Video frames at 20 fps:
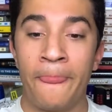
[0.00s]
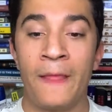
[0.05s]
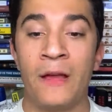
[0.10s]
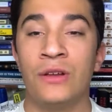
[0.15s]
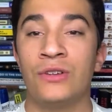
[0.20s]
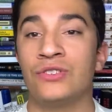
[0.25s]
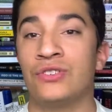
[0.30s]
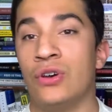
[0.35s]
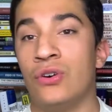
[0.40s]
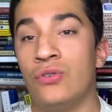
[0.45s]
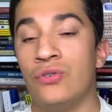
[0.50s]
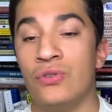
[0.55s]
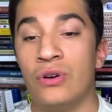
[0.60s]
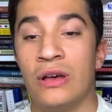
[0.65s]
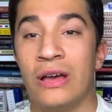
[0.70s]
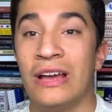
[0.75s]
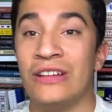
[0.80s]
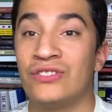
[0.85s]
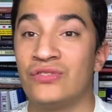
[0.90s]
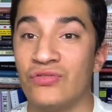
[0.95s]
So
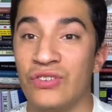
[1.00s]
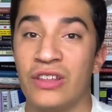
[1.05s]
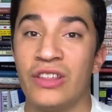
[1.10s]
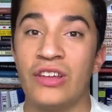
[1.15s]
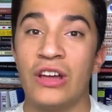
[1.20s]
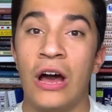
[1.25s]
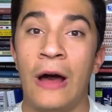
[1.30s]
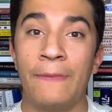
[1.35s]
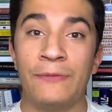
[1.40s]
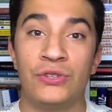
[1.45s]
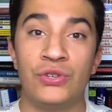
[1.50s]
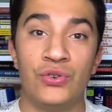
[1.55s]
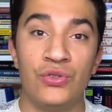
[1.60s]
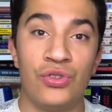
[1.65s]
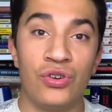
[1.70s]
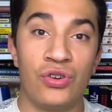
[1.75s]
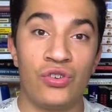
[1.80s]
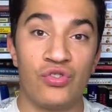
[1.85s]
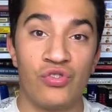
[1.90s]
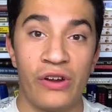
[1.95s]
it's really up to the
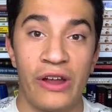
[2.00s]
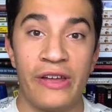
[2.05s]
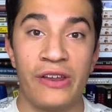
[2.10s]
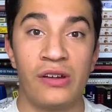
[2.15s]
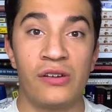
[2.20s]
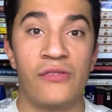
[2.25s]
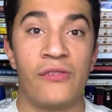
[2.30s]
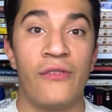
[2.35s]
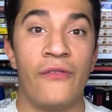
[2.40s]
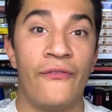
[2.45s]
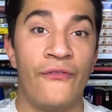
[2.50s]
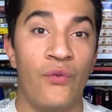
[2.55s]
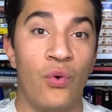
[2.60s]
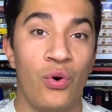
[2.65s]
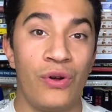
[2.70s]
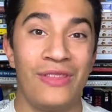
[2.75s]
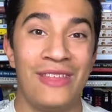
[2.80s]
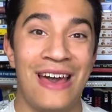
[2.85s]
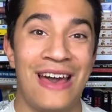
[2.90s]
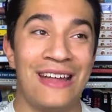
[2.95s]
creator for
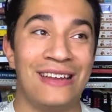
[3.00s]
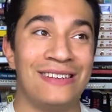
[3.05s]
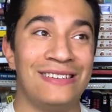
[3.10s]
that